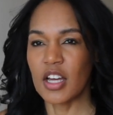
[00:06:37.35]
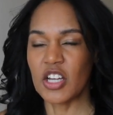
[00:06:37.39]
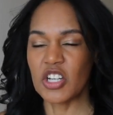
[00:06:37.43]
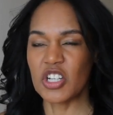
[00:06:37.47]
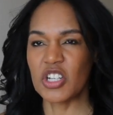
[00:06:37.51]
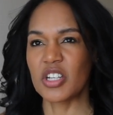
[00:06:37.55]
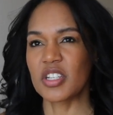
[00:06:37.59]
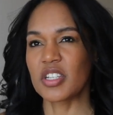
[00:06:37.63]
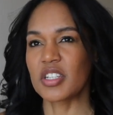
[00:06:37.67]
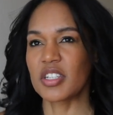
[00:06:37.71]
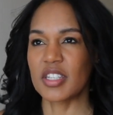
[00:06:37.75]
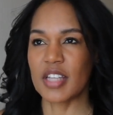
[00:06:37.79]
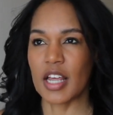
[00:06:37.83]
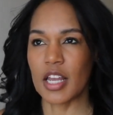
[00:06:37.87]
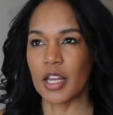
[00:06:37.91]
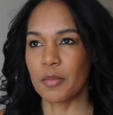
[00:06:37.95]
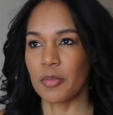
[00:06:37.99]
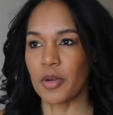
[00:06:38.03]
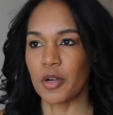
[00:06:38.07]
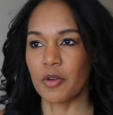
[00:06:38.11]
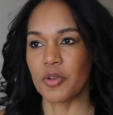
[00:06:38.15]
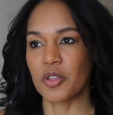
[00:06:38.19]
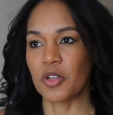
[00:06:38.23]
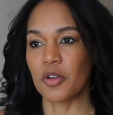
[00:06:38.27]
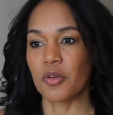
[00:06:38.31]
she doesn't
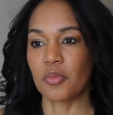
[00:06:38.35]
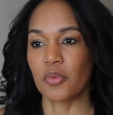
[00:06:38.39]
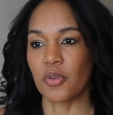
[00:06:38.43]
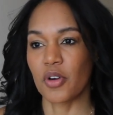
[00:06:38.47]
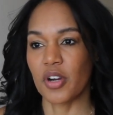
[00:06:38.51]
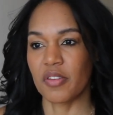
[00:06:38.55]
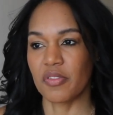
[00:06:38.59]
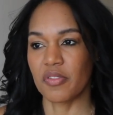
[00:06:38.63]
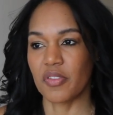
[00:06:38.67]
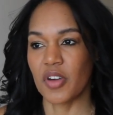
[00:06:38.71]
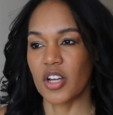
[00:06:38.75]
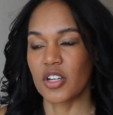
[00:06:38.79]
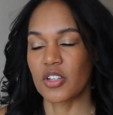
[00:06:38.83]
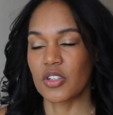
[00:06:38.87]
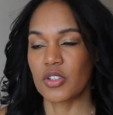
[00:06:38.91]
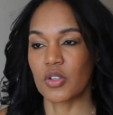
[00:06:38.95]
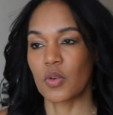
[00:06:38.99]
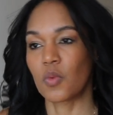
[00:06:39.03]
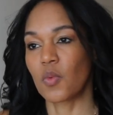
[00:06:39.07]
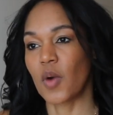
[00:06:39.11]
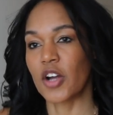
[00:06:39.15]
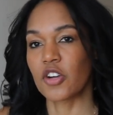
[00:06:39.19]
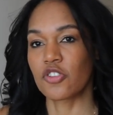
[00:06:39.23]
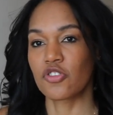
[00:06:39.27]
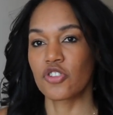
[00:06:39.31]
celebrate with her boyfriend,
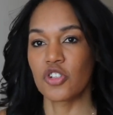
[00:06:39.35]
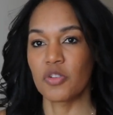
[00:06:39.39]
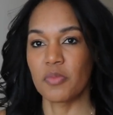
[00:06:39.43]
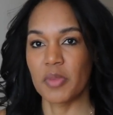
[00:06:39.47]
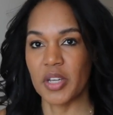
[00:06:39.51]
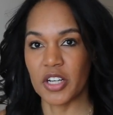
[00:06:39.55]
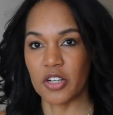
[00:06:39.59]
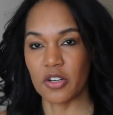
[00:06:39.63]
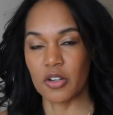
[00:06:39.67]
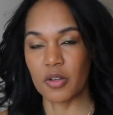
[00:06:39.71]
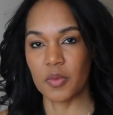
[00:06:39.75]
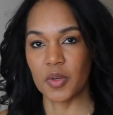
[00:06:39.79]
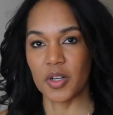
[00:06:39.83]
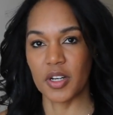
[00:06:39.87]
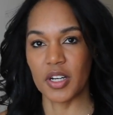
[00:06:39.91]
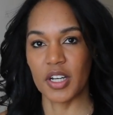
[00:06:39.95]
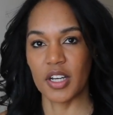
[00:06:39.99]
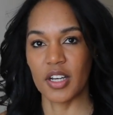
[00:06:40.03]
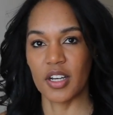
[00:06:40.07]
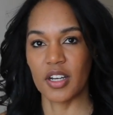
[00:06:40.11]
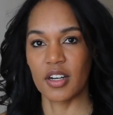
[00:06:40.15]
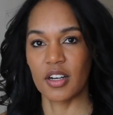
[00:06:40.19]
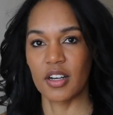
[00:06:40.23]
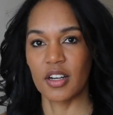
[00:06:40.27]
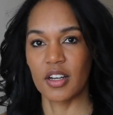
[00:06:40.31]
so why don't you make her work
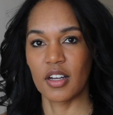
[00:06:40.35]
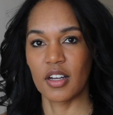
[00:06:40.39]
it?"